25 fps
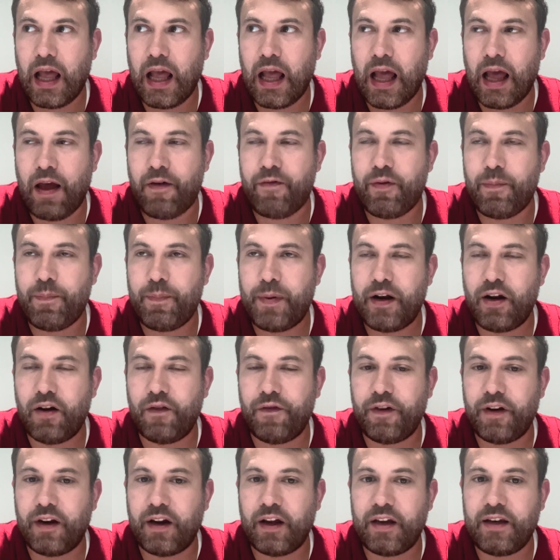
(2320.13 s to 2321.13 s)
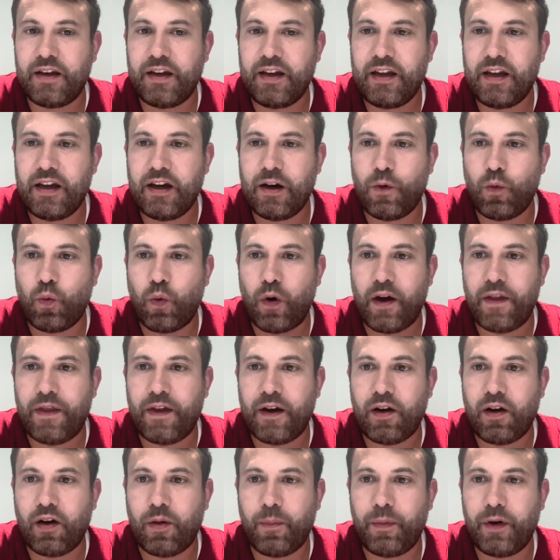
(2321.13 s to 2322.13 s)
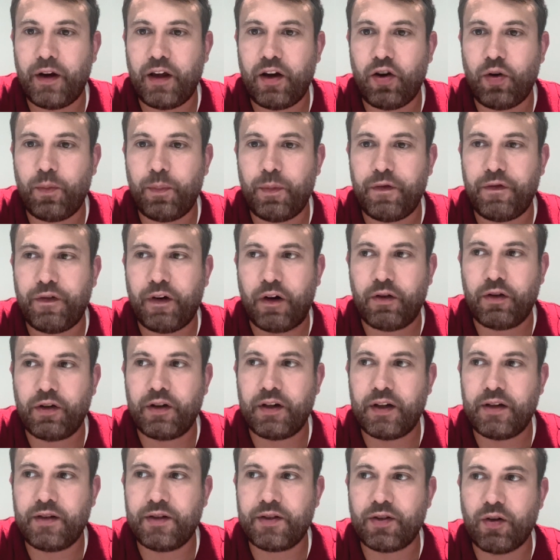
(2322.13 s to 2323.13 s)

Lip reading: have a bit of an idea where the company could be founded in.